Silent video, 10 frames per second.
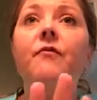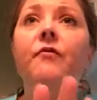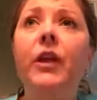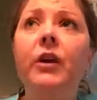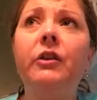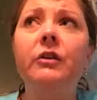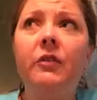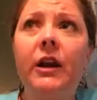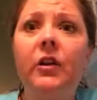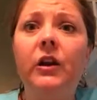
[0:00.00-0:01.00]
Very
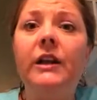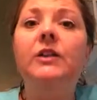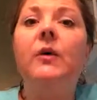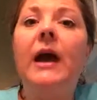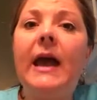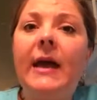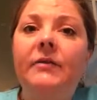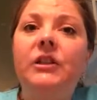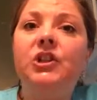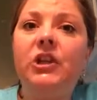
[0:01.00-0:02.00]
rarely do I
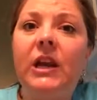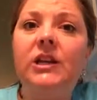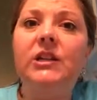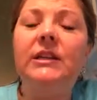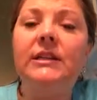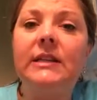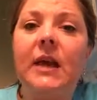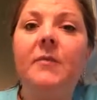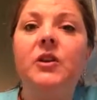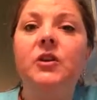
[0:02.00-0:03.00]
have to change the
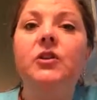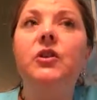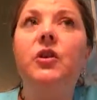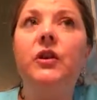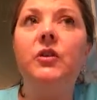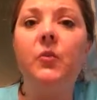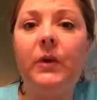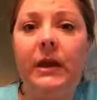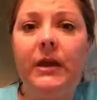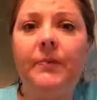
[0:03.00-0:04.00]
assignment during the
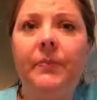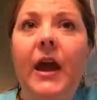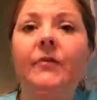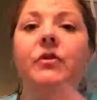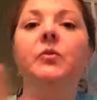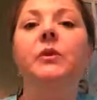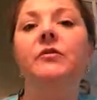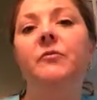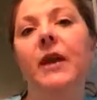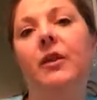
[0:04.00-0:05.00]
week. After
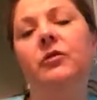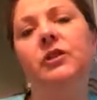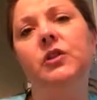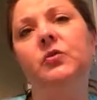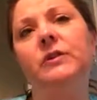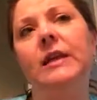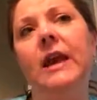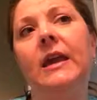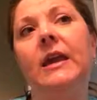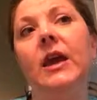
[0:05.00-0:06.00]
we've met on
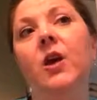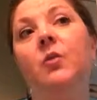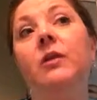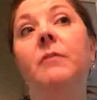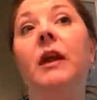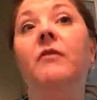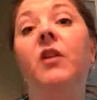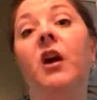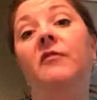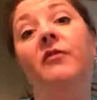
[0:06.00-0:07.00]
Tuesday, we may have
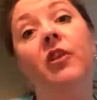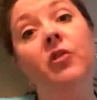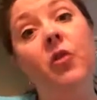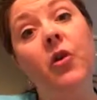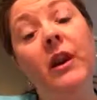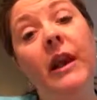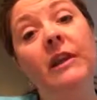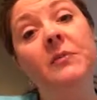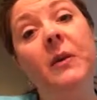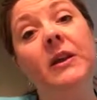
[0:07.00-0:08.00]
gone further than I
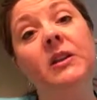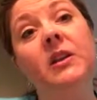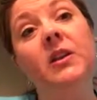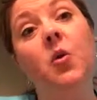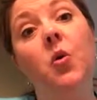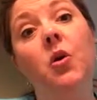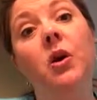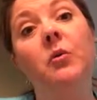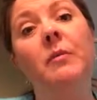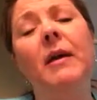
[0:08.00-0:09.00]
expected,
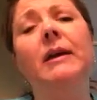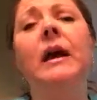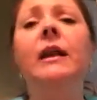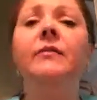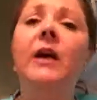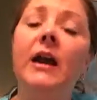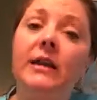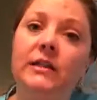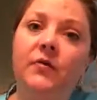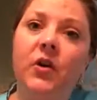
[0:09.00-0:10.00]
or we might not have
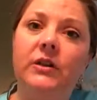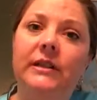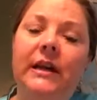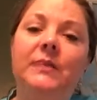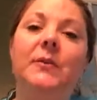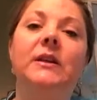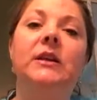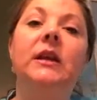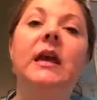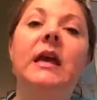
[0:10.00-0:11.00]
gotten as far as I
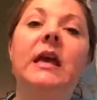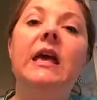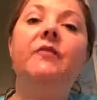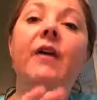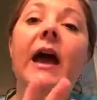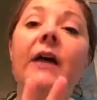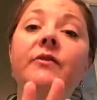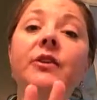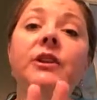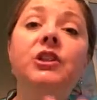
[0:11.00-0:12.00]
expected. If I
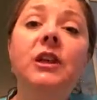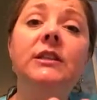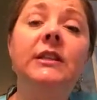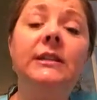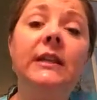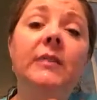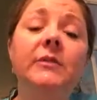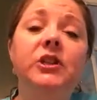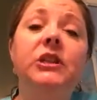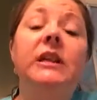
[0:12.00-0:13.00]
have to adjust the
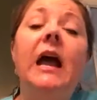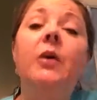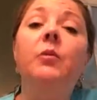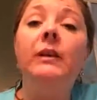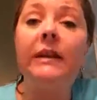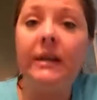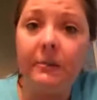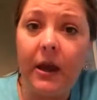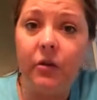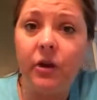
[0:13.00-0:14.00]
assignment sheet, I will
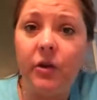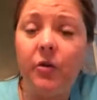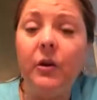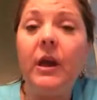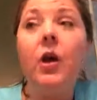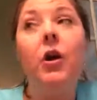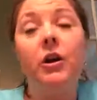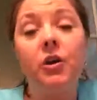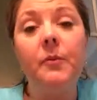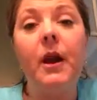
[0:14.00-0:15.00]
email you
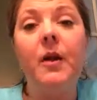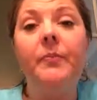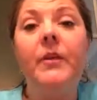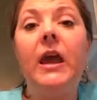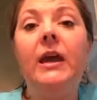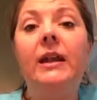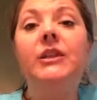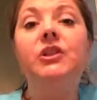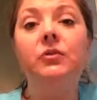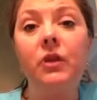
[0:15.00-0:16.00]
and your mom and
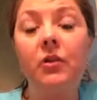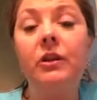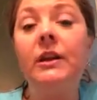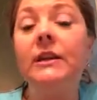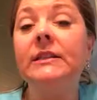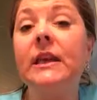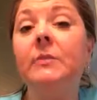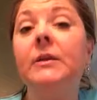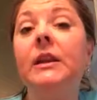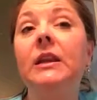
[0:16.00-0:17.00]
let you know that an
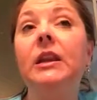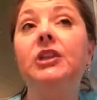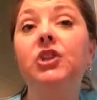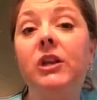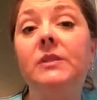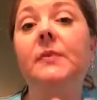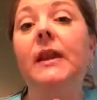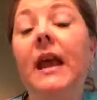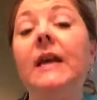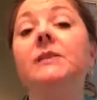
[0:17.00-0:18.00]
assignment
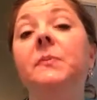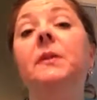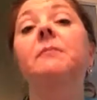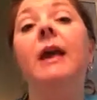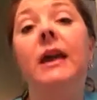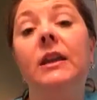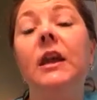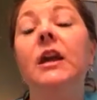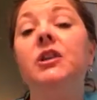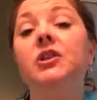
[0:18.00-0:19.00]
adjustment has been made.
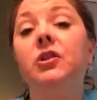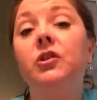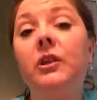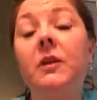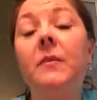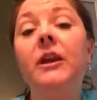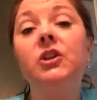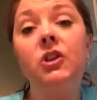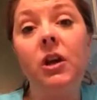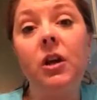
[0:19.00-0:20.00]
So you need to
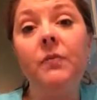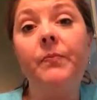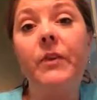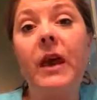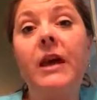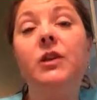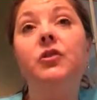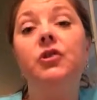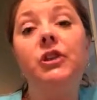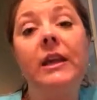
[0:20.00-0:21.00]
make sure that
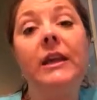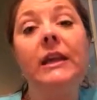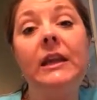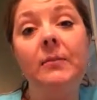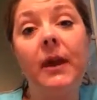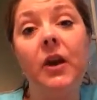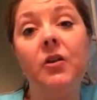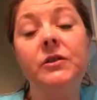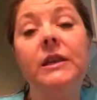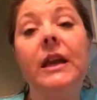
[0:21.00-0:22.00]
you're checking
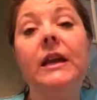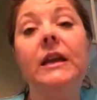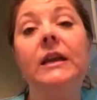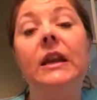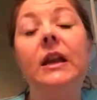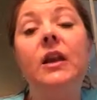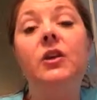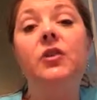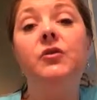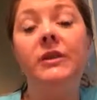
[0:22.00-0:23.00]
emails and
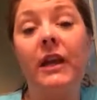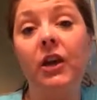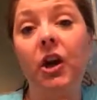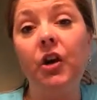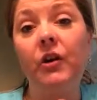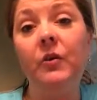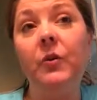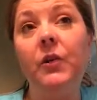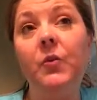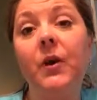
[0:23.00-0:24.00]
you stay current
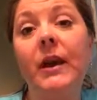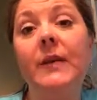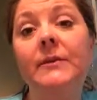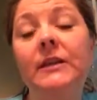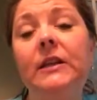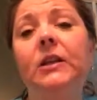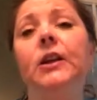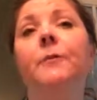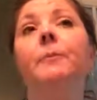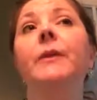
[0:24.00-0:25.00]
with what I'm sending
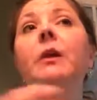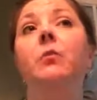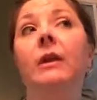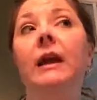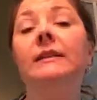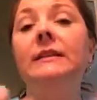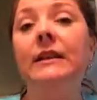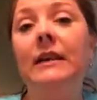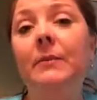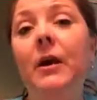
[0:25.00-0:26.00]
you. When I
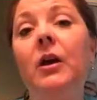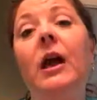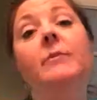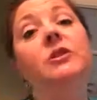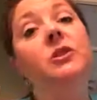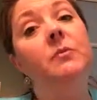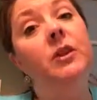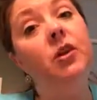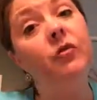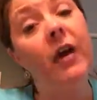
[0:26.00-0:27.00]
send an email, I'm
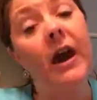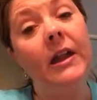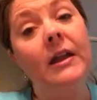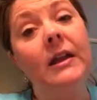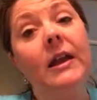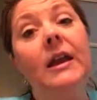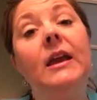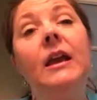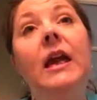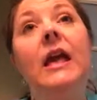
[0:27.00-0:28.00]
assuming you got it.
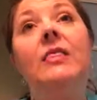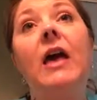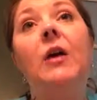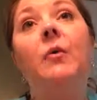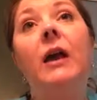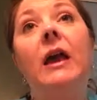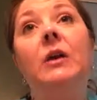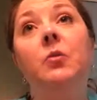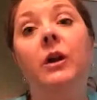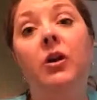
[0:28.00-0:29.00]
And that
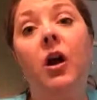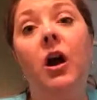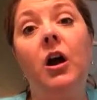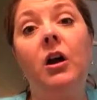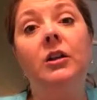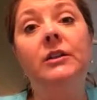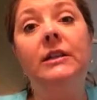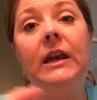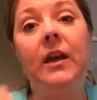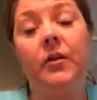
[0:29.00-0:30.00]
way we are all
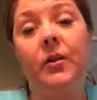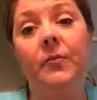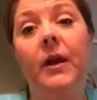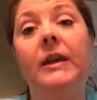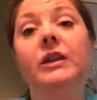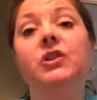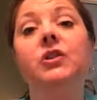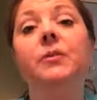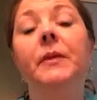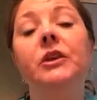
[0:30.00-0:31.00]
together. I need
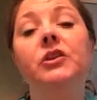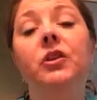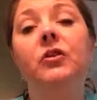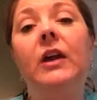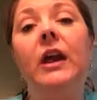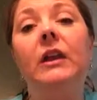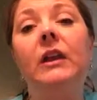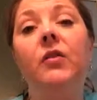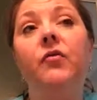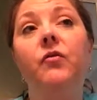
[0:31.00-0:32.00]
you to make sure that
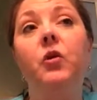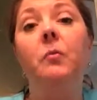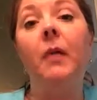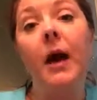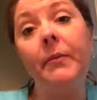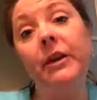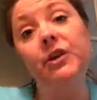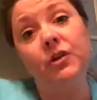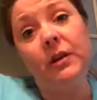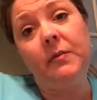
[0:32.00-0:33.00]
if your mom
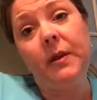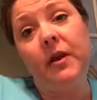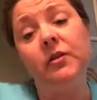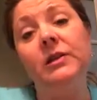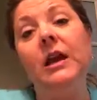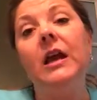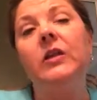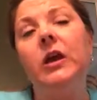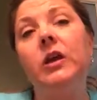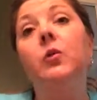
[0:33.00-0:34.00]
gets your emails,
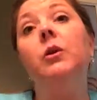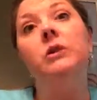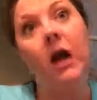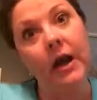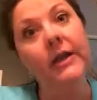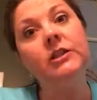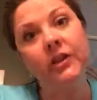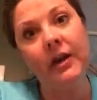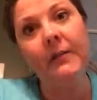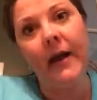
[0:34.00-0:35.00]
that you are talking
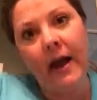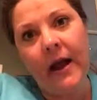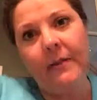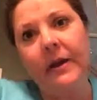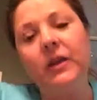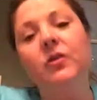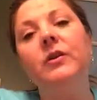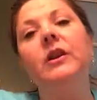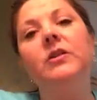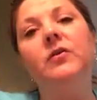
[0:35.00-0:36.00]
to your mom and you
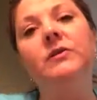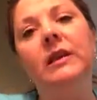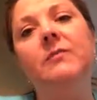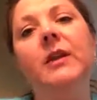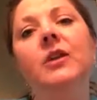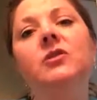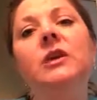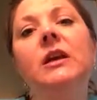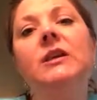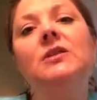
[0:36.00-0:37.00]
get those emails
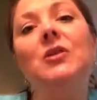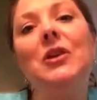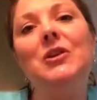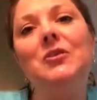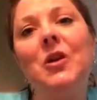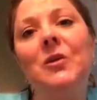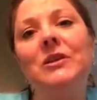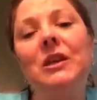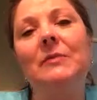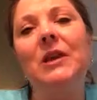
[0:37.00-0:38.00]
so that you know
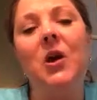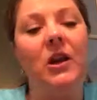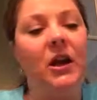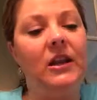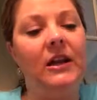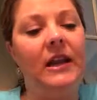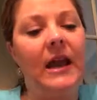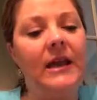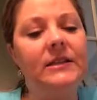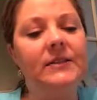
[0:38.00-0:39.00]
what's going to be going on in
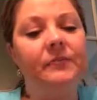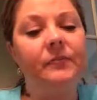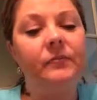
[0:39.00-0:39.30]
class.